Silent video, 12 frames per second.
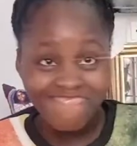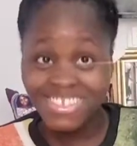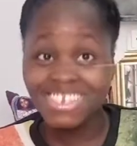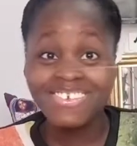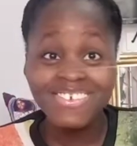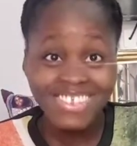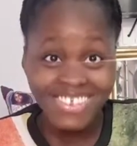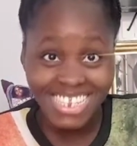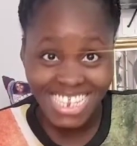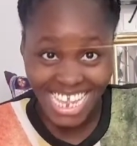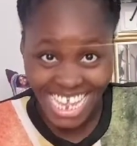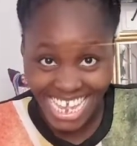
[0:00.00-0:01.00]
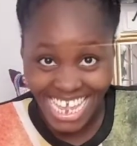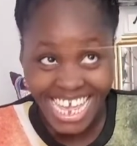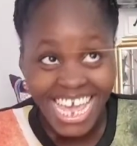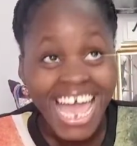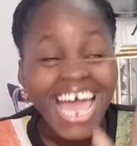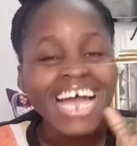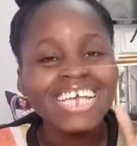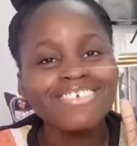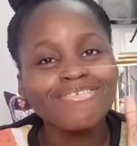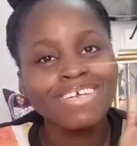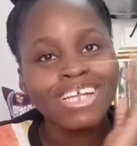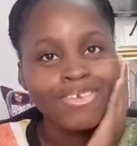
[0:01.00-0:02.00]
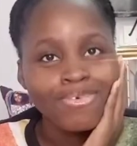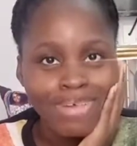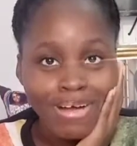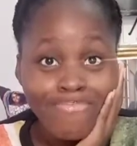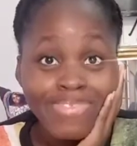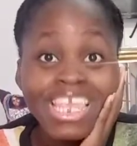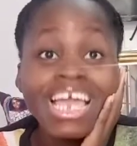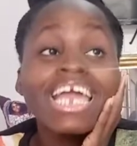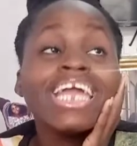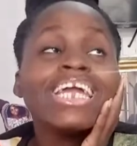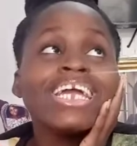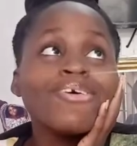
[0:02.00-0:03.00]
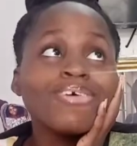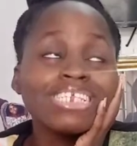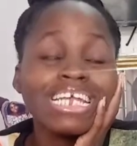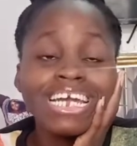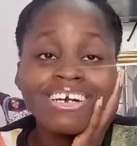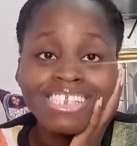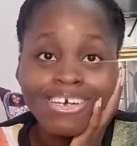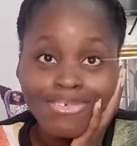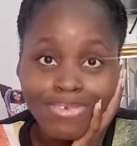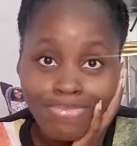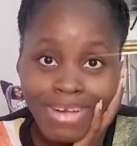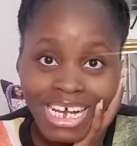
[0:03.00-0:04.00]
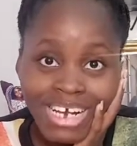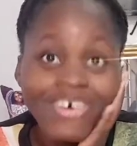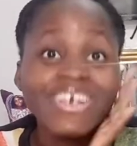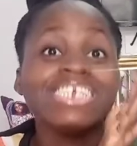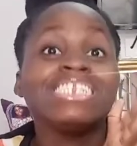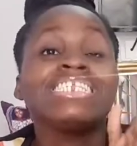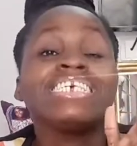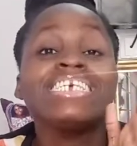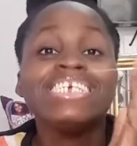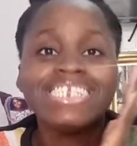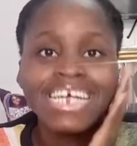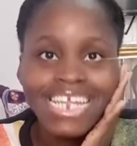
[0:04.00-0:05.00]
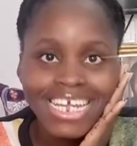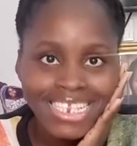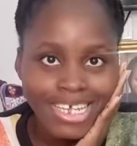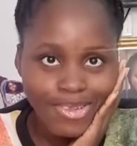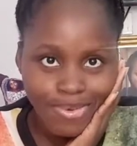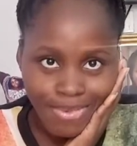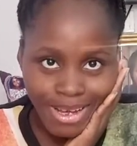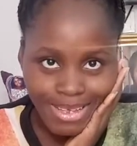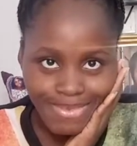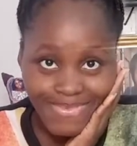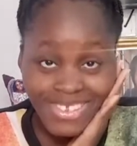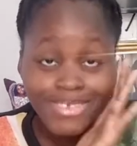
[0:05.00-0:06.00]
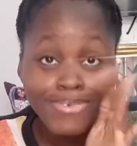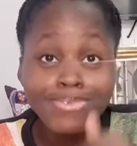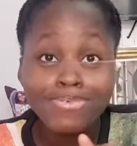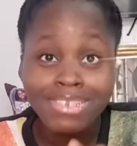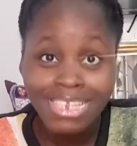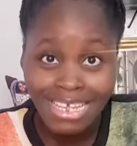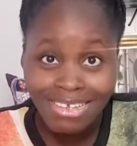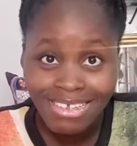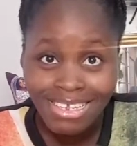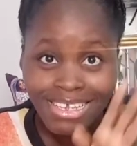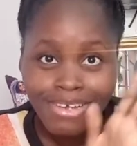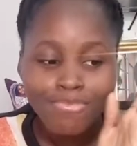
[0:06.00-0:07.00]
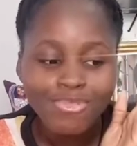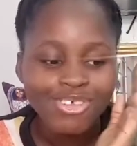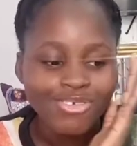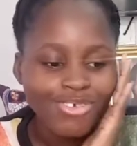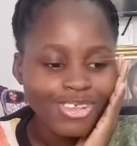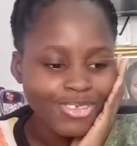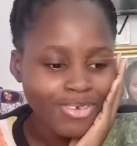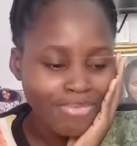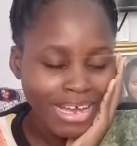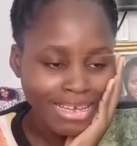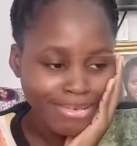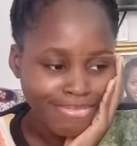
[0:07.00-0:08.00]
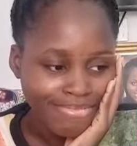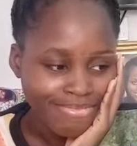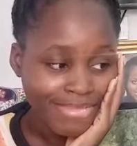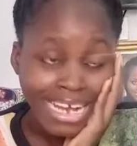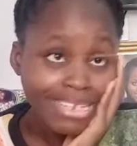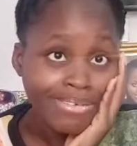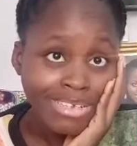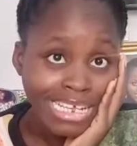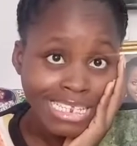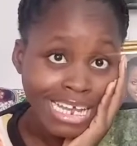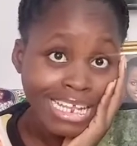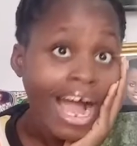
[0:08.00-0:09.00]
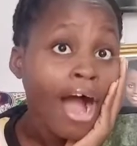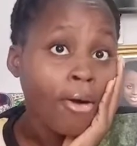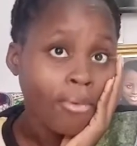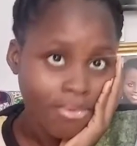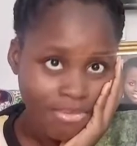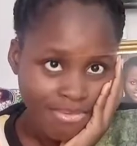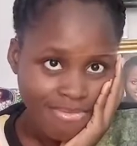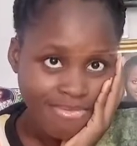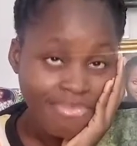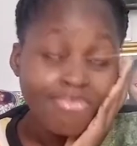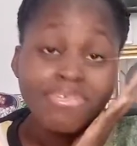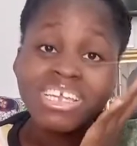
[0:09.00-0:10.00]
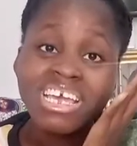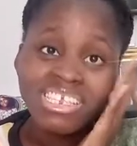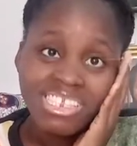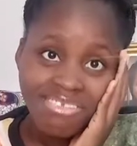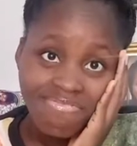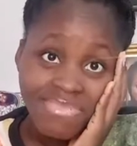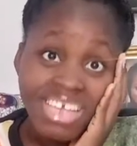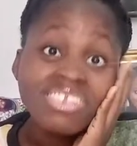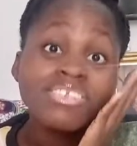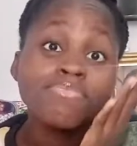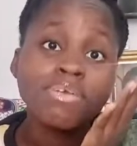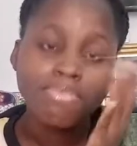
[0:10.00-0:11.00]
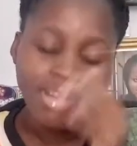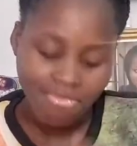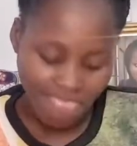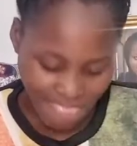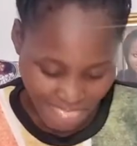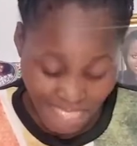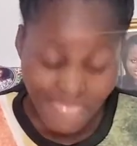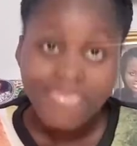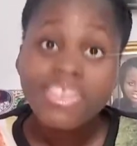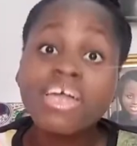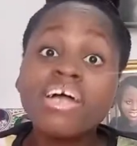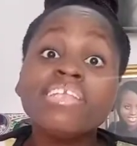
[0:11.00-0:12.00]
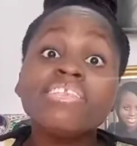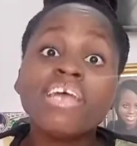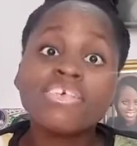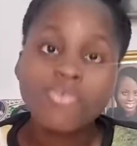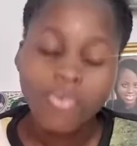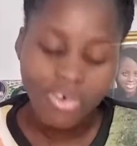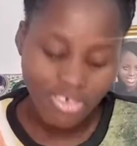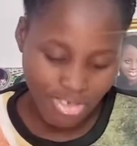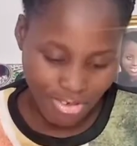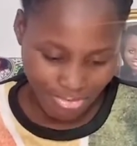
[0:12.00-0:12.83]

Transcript: Till today, I still remember that number. It was an Airtel number. Or it is an Airtel number. Till today. We should remember the number. I don't understand how, but yes, I still remember. Next question.